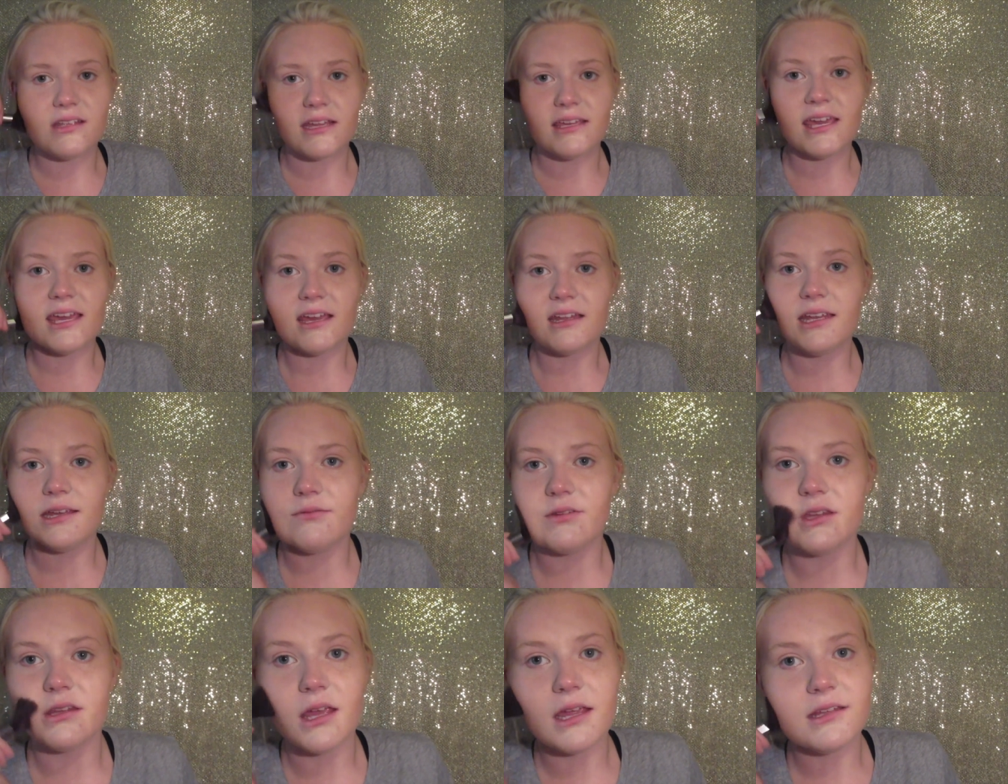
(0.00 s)
I can't
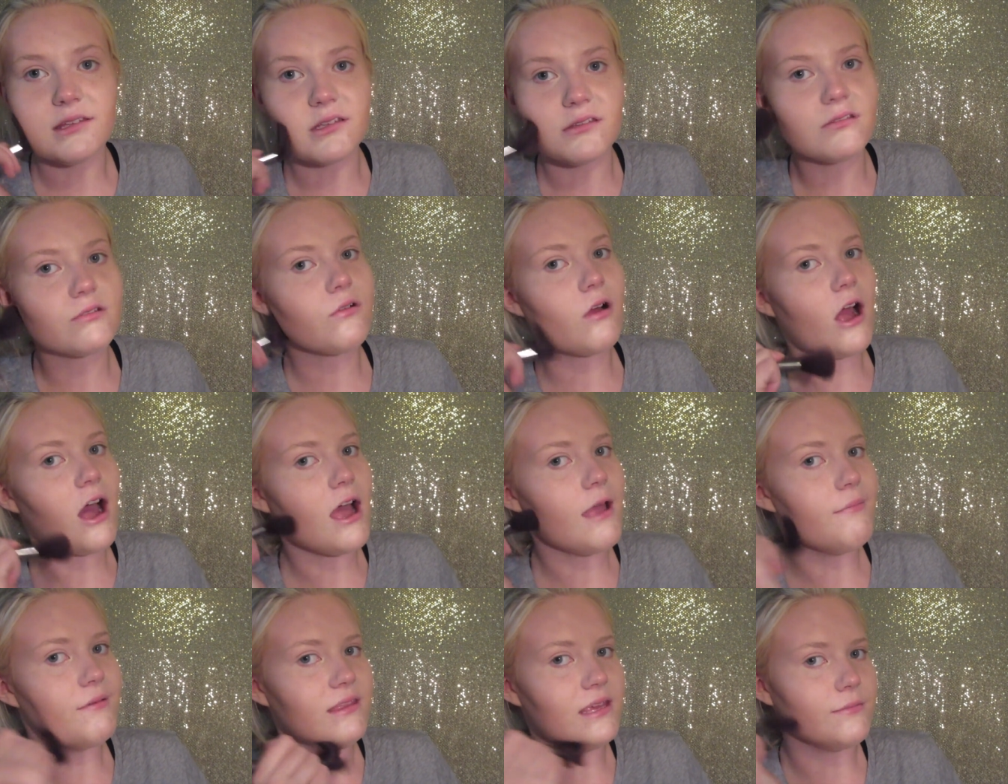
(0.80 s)
even like
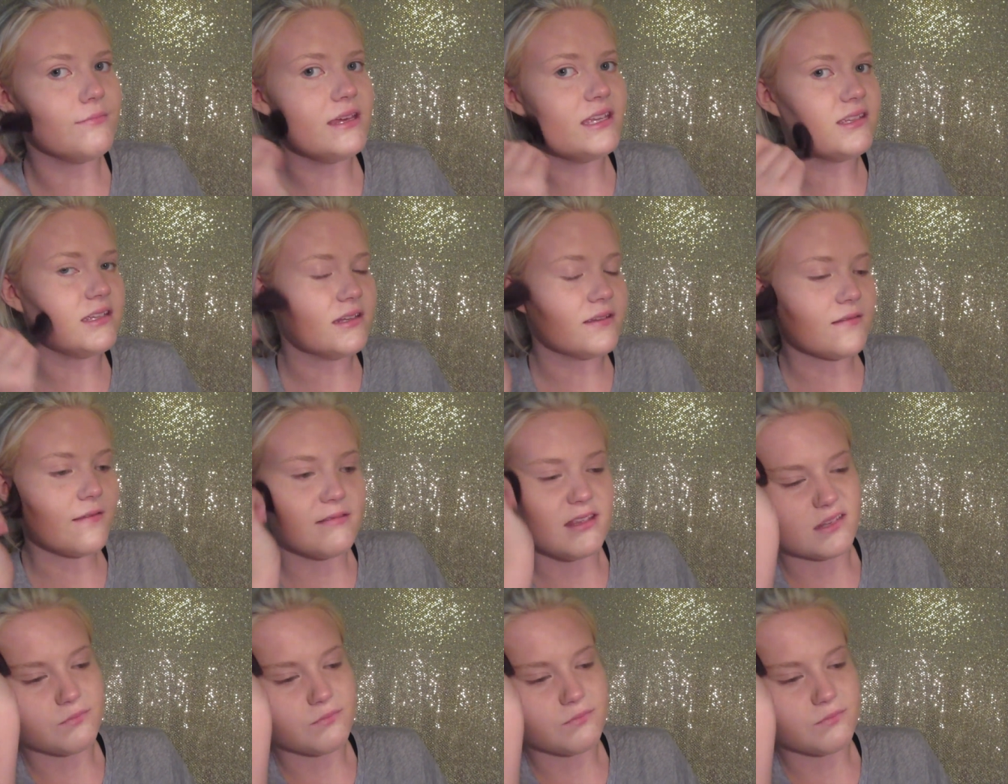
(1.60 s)
describe the amazingness of